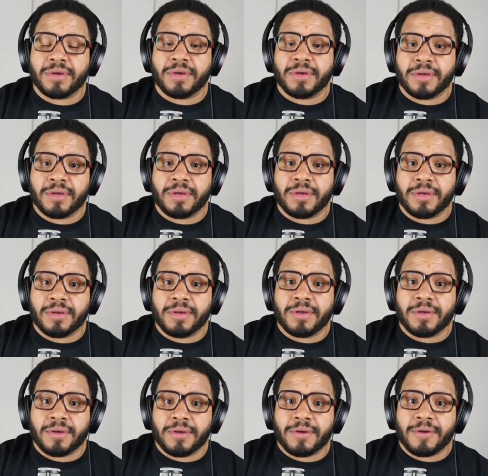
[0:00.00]

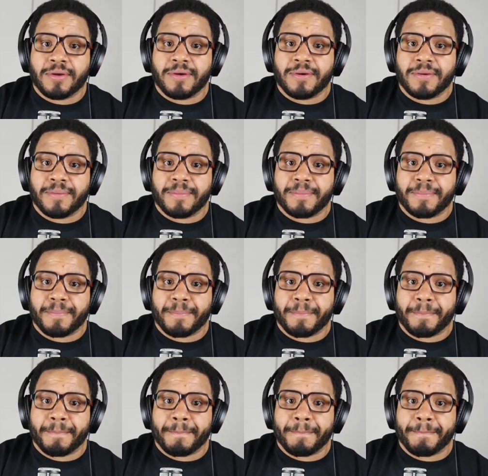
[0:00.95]

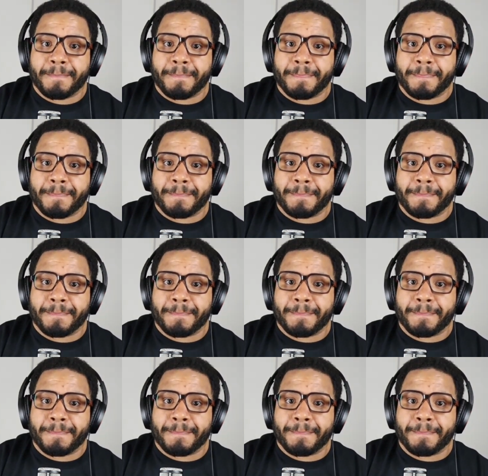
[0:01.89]
(no one is talking)